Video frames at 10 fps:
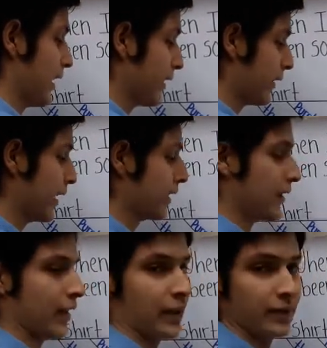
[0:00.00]
and
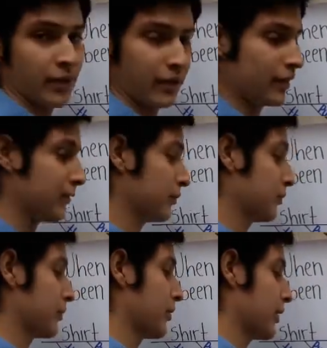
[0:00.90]
then another
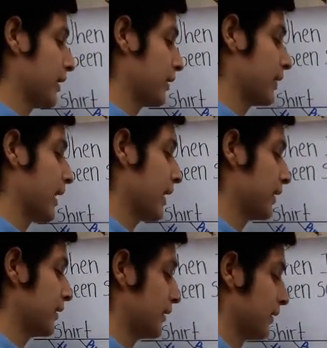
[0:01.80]
broken
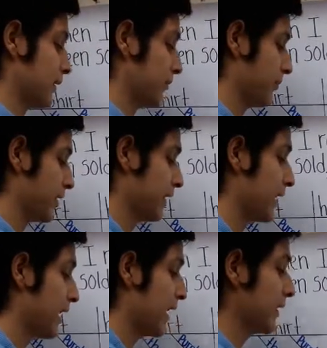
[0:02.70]
line,
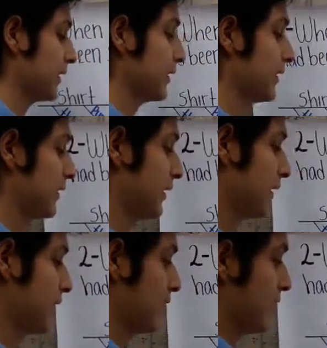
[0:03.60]
vertical line,
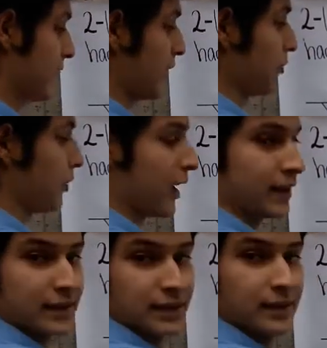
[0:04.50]
and
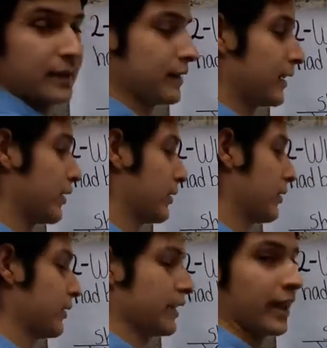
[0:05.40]
write the
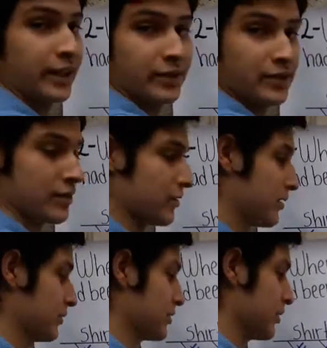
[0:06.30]
coordinating
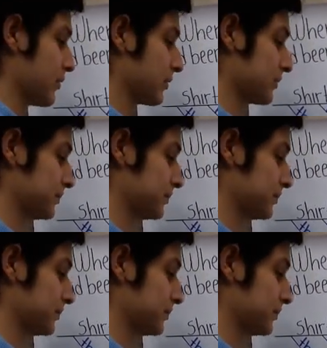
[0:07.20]
conjunction so.